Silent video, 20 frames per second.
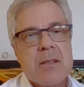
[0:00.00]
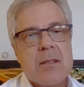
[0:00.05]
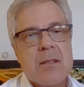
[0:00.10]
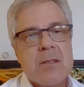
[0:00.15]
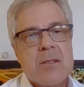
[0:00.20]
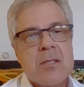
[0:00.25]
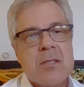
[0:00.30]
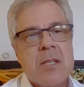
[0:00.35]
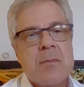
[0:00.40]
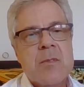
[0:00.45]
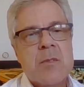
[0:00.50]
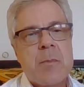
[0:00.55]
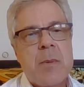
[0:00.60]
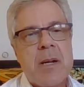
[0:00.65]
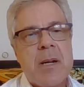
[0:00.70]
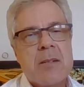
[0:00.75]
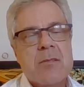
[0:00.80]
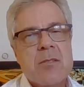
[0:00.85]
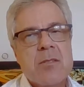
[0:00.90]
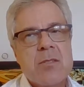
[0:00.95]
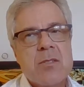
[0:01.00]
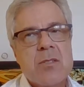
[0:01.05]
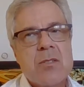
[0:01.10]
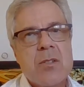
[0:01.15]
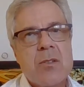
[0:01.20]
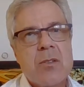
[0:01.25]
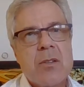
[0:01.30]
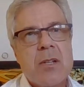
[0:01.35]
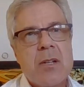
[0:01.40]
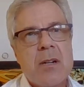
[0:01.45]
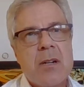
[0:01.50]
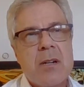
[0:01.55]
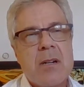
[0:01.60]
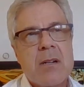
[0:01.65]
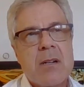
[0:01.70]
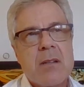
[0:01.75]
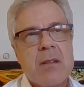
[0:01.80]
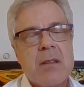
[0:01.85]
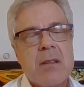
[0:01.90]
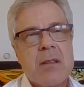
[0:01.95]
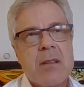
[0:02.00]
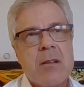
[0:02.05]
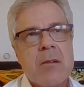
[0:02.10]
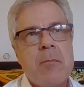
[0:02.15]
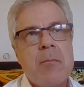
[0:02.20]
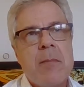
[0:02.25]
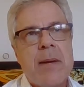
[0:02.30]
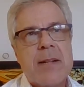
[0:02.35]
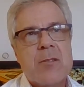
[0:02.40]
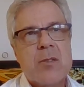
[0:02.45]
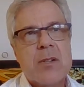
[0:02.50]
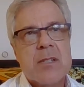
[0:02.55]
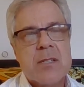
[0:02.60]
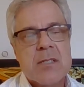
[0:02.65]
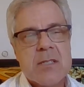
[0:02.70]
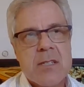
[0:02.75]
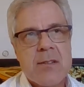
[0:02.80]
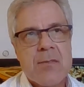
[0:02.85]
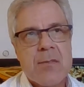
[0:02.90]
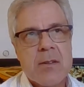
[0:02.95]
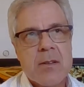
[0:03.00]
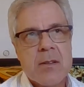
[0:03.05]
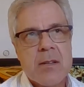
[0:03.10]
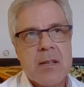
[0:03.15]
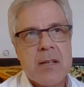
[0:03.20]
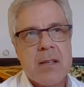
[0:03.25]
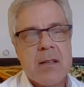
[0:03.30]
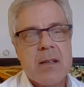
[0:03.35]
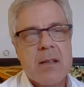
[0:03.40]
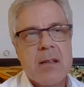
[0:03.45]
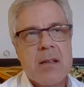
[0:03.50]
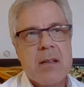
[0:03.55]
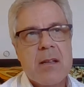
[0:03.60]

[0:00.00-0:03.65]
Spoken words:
Some sponsors do their metrics differently